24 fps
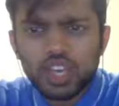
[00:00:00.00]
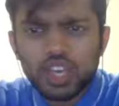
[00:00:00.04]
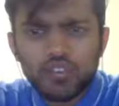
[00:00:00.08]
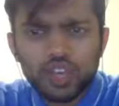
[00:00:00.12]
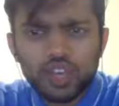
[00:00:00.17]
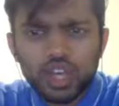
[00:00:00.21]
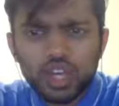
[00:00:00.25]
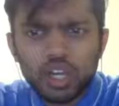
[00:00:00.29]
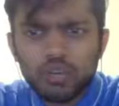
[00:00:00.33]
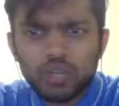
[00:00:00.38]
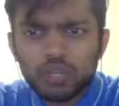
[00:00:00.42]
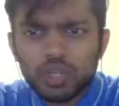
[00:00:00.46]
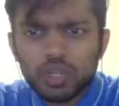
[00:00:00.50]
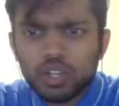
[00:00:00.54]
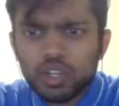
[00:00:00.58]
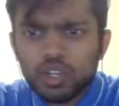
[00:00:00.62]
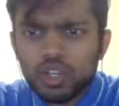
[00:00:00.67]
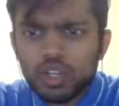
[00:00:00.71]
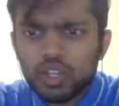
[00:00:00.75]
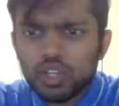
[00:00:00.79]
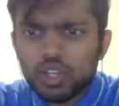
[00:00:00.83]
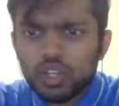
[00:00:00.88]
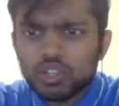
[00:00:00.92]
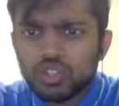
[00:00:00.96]
FA Cup.
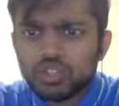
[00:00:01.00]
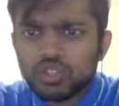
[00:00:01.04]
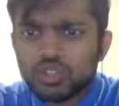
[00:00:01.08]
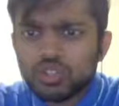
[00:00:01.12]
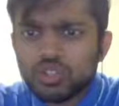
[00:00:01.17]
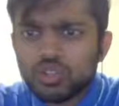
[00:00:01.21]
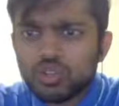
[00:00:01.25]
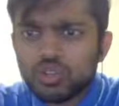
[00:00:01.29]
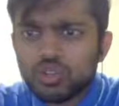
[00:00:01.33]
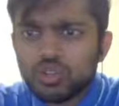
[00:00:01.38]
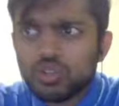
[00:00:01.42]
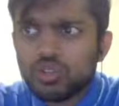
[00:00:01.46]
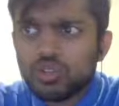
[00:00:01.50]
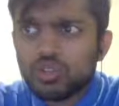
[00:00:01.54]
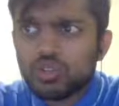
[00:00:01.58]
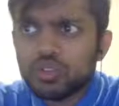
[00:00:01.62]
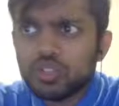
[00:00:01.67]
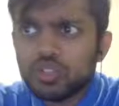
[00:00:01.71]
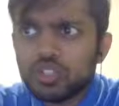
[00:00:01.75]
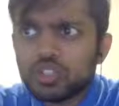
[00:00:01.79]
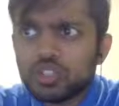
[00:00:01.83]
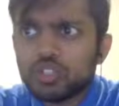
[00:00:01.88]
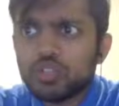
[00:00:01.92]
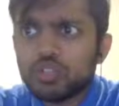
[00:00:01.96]
So
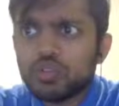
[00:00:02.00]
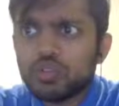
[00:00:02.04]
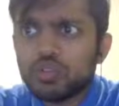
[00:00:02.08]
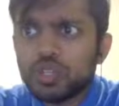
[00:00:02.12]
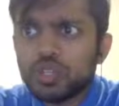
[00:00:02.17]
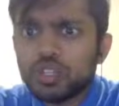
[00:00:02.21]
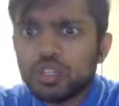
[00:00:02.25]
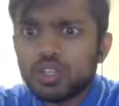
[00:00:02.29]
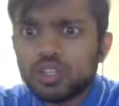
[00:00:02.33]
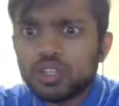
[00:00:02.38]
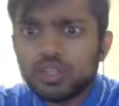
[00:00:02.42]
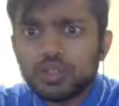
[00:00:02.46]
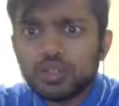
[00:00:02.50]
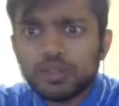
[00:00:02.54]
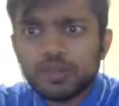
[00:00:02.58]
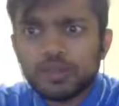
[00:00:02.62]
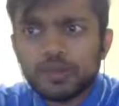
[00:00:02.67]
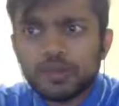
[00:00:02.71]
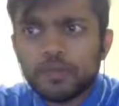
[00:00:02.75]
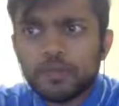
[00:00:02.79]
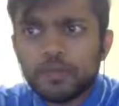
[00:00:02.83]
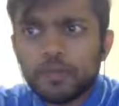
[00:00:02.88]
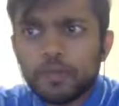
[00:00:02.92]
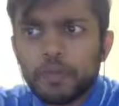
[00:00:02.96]
it's going to be
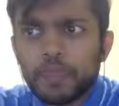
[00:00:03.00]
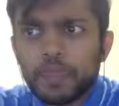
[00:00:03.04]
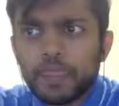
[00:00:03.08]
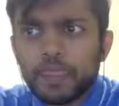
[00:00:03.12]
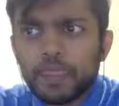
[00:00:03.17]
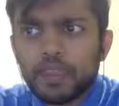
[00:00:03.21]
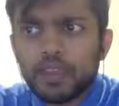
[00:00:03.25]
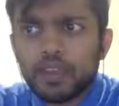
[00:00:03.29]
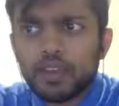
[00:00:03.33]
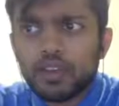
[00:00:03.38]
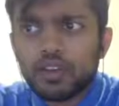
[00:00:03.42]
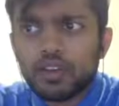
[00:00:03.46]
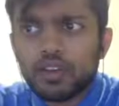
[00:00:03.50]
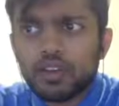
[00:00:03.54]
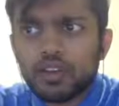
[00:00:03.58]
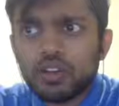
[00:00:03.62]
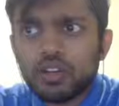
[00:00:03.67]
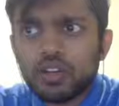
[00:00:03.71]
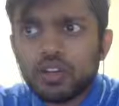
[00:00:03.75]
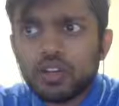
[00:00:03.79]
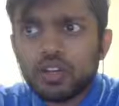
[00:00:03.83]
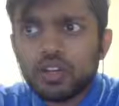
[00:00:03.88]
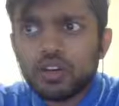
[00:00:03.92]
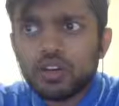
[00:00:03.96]

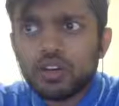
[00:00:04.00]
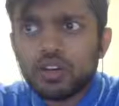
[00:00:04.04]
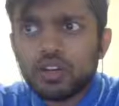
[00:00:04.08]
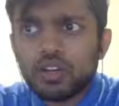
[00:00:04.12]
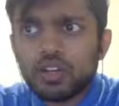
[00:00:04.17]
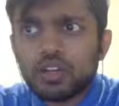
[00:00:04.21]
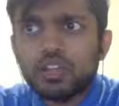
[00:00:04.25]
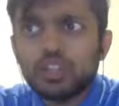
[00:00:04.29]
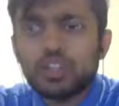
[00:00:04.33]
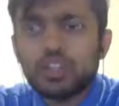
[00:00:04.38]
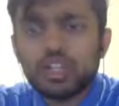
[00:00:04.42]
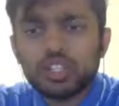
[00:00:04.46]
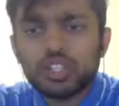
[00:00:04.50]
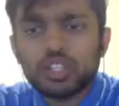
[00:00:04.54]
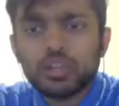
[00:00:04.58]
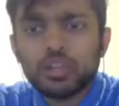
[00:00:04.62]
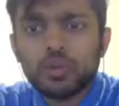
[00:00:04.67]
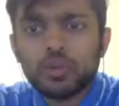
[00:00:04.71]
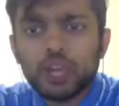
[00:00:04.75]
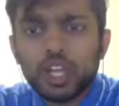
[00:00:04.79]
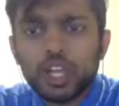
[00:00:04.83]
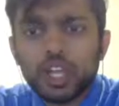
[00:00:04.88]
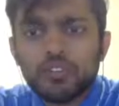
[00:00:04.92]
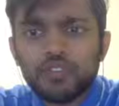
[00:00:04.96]
there's going to be
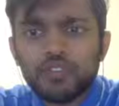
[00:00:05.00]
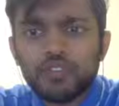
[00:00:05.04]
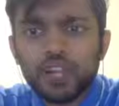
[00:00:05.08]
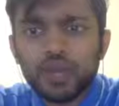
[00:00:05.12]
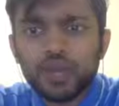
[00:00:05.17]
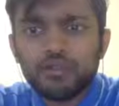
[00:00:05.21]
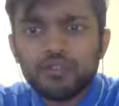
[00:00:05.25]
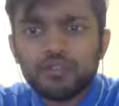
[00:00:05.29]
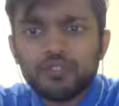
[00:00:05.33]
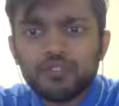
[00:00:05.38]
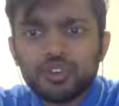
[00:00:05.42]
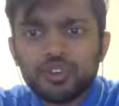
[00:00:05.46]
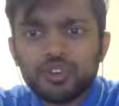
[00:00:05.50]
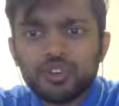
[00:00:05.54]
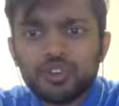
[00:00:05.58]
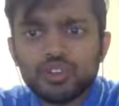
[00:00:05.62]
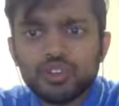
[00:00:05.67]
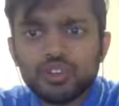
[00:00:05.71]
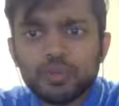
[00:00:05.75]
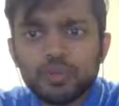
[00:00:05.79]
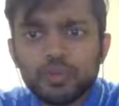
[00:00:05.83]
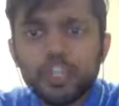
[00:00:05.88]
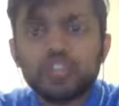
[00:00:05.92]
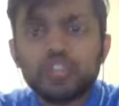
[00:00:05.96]
enough time for
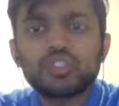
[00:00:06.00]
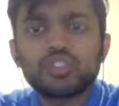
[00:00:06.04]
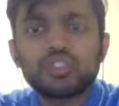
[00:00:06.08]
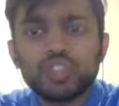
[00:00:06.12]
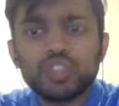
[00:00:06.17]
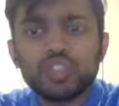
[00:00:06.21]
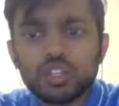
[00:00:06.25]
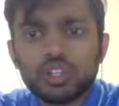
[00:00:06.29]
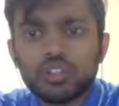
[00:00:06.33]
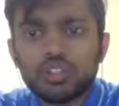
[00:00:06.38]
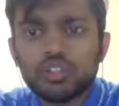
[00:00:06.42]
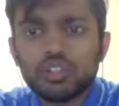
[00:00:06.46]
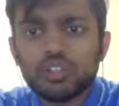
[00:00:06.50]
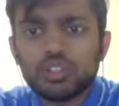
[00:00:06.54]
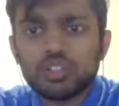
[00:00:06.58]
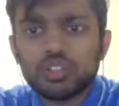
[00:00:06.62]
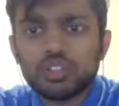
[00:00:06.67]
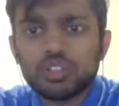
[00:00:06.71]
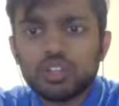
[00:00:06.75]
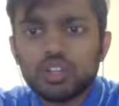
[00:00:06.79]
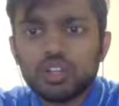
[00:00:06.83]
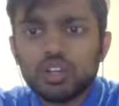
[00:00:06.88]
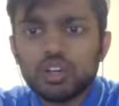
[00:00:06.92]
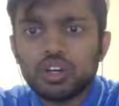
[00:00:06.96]
players to return
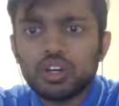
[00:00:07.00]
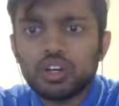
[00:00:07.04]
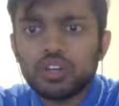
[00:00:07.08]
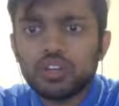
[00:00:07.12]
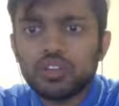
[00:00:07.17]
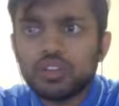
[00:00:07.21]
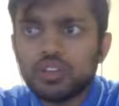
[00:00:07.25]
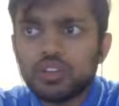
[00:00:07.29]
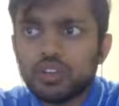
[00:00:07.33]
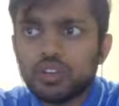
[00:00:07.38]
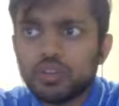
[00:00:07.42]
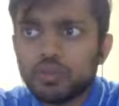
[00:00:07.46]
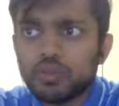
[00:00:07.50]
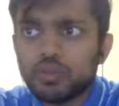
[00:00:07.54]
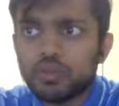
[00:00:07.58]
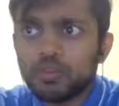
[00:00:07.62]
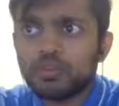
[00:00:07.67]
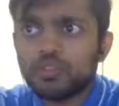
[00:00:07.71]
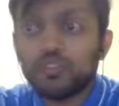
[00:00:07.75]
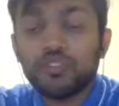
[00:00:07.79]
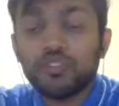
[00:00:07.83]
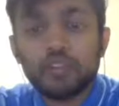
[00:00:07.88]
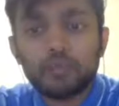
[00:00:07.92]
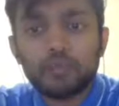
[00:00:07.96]
uh,
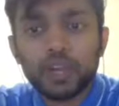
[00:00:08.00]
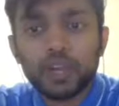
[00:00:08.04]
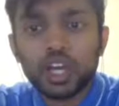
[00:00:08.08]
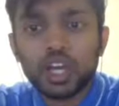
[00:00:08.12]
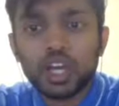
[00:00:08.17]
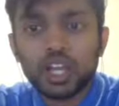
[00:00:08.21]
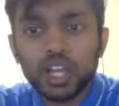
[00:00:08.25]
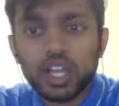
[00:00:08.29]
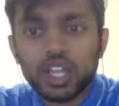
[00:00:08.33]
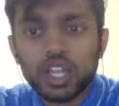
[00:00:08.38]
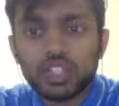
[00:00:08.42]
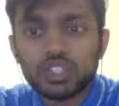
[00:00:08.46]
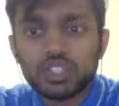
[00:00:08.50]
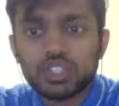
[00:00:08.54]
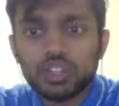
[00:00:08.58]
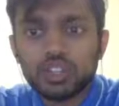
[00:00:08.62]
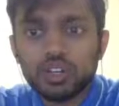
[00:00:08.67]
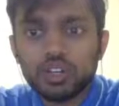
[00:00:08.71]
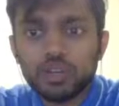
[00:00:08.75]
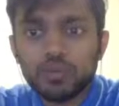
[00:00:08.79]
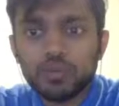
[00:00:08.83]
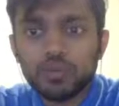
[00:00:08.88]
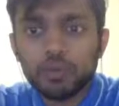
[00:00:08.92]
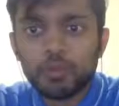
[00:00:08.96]
before we play our next
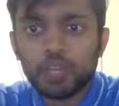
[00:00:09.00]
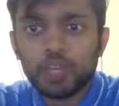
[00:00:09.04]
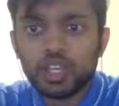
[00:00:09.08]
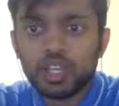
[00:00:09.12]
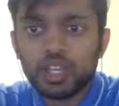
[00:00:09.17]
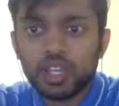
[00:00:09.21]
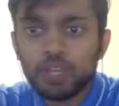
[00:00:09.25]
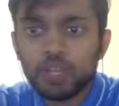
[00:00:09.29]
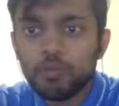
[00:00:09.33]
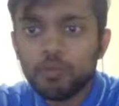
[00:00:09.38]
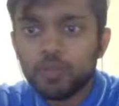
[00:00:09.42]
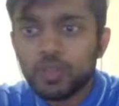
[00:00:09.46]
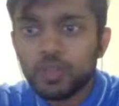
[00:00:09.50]
Premier League game.